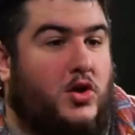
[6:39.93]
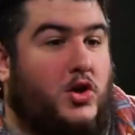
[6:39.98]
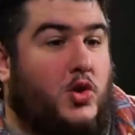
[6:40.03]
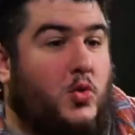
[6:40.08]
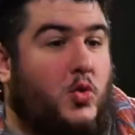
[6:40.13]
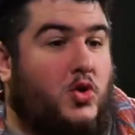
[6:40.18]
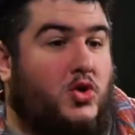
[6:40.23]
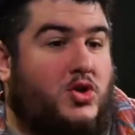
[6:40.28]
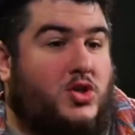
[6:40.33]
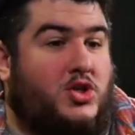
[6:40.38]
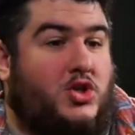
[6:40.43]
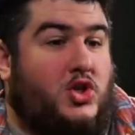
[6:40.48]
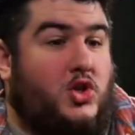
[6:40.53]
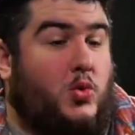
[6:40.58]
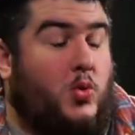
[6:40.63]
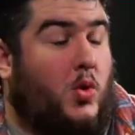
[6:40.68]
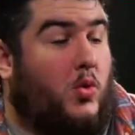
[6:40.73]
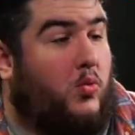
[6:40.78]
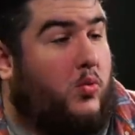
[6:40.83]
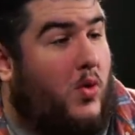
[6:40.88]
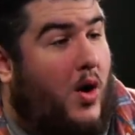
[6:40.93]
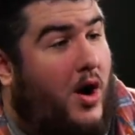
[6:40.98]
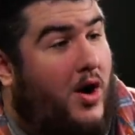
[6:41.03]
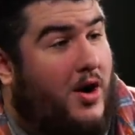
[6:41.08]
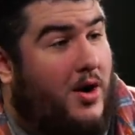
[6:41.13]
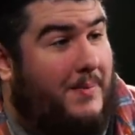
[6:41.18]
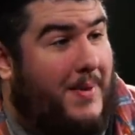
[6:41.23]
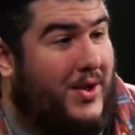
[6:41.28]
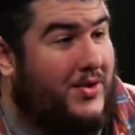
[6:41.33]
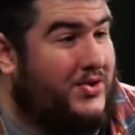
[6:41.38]
So you were you were
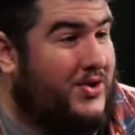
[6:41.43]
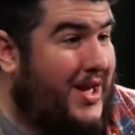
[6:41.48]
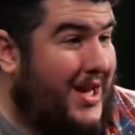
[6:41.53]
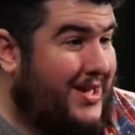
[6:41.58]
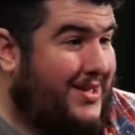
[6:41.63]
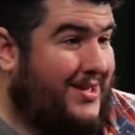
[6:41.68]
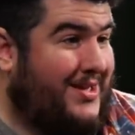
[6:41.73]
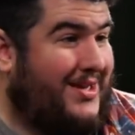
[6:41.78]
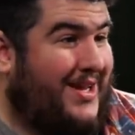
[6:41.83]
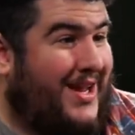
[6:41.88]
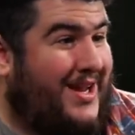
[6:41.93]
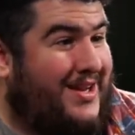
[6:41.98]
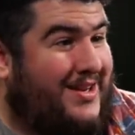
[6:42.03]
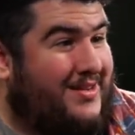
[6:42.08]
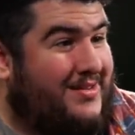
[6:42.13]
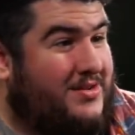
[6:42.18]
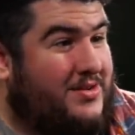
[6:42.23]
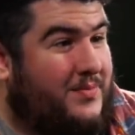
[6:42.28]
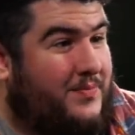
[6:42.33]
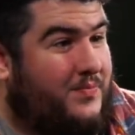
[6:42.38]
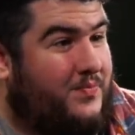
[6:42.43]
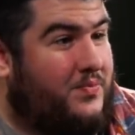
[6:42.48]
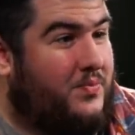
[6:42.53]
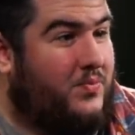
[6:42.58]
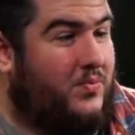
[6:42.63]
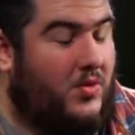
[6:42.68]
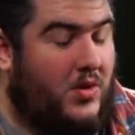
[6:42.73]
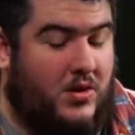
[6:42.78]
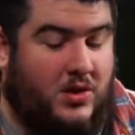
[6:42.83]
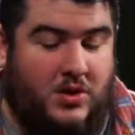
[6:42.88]
wrong about the 1880s.
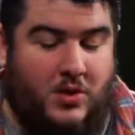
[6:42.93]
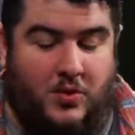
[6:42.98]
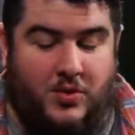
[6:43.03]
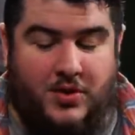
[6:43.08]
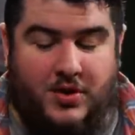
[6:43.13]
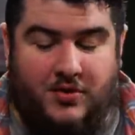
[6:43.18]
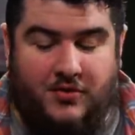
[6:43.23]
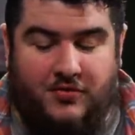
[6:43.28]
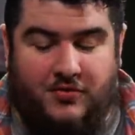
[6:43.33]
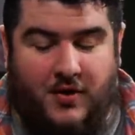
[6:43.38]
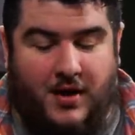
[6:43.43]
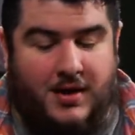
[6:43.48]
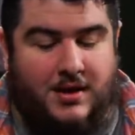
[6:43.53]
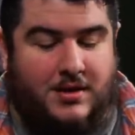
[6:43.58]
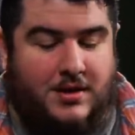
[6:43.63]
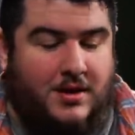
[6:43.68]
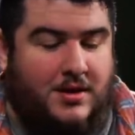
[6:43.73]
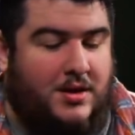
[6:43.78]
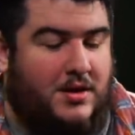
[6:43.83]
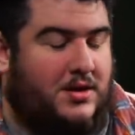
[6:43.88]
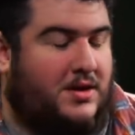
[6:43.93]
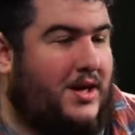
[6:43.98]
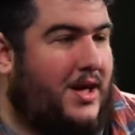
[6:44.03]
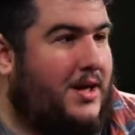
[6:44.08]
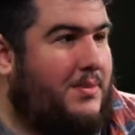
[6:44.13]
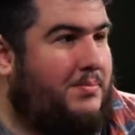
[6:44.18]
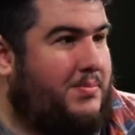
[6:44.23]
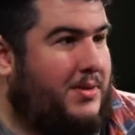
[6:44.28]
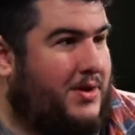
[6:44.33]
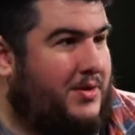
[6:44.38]
Okay. So the device that this guy